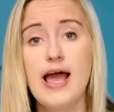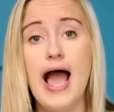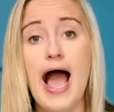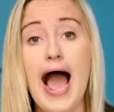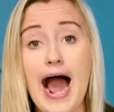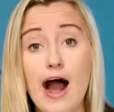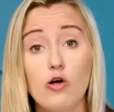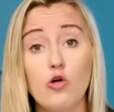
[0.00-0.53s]

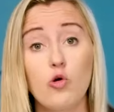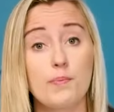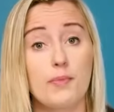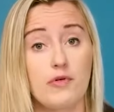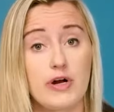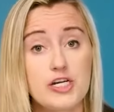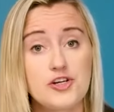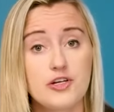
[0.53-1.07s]
How
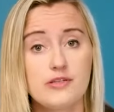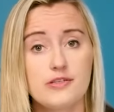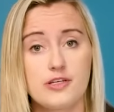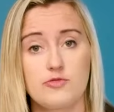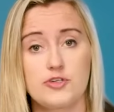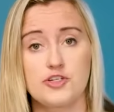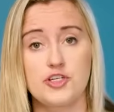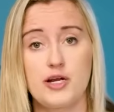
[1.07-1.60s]
corporations, there
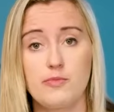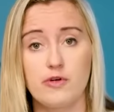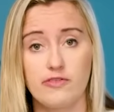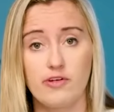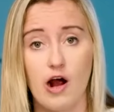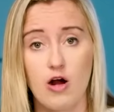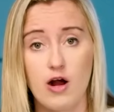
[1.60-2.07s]
was a Chamber of